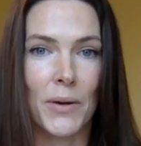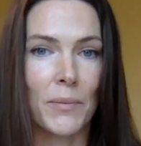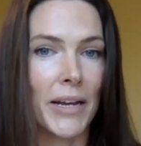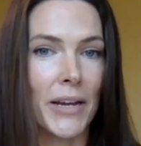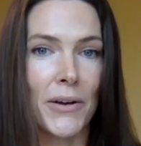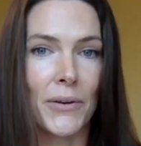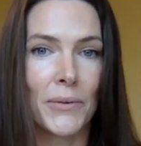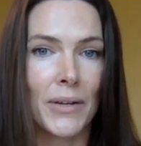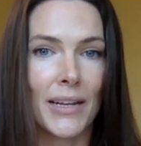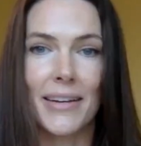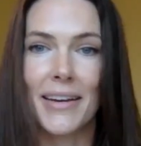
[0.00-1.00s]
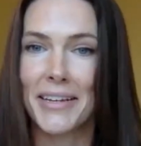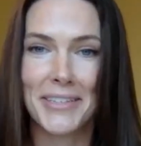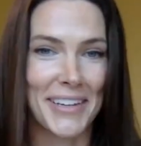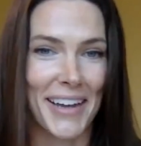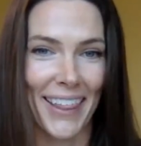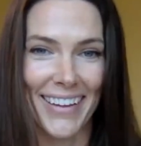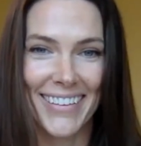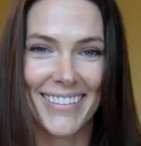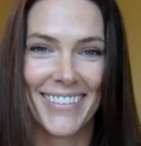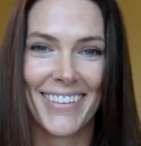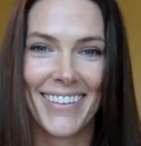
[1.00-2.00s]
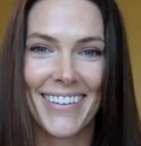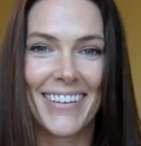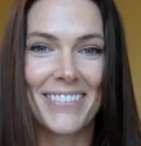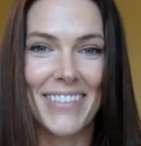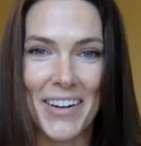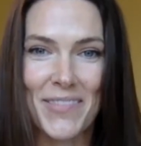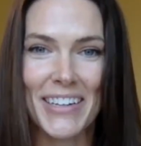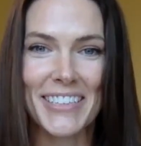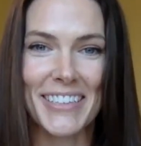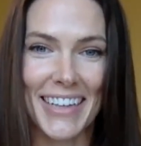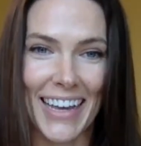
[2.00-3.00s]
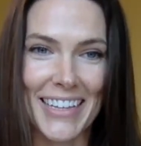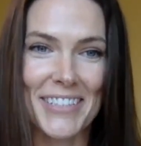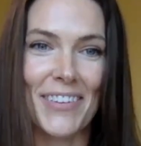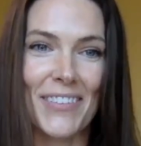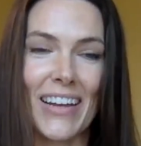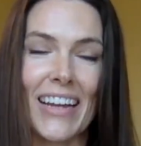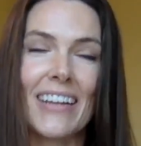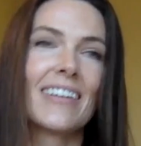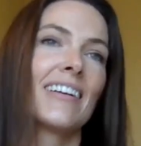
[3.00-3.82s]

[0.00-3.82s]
when we know next to nothing. Very much the case for me.